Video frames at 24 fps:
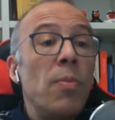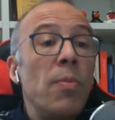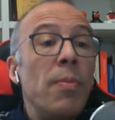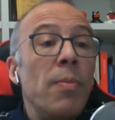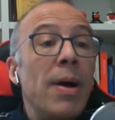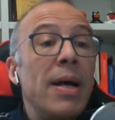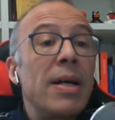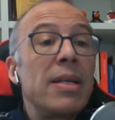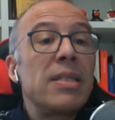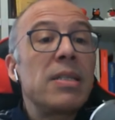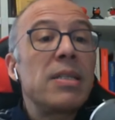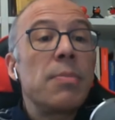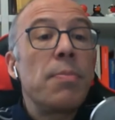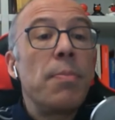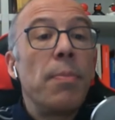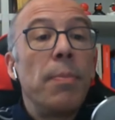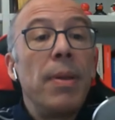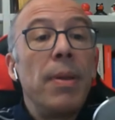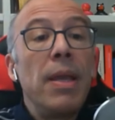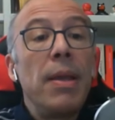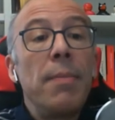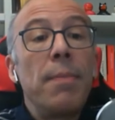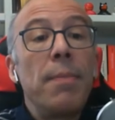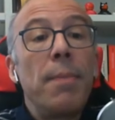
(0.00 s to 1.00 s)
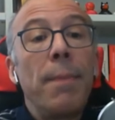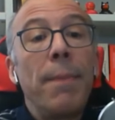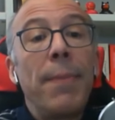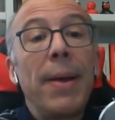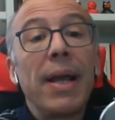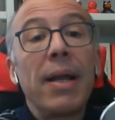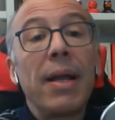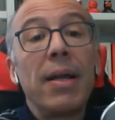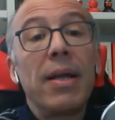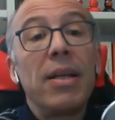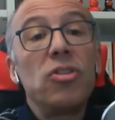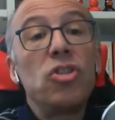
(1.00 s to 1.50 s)
And you
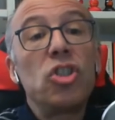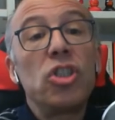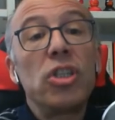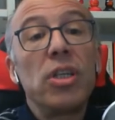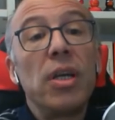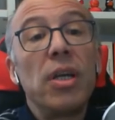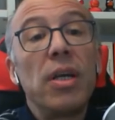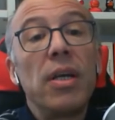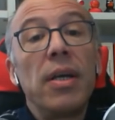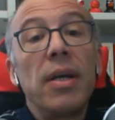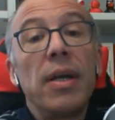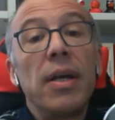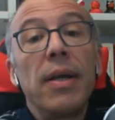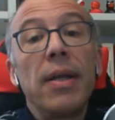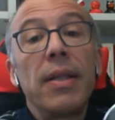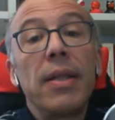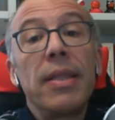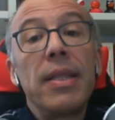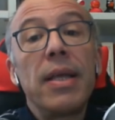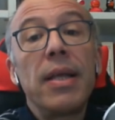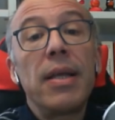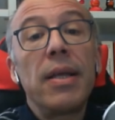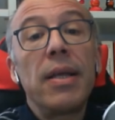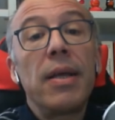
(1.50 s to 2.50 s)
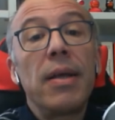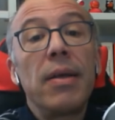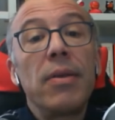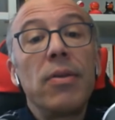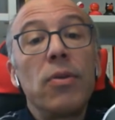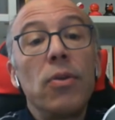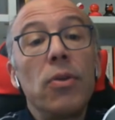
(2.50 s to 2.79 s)
must be packaged.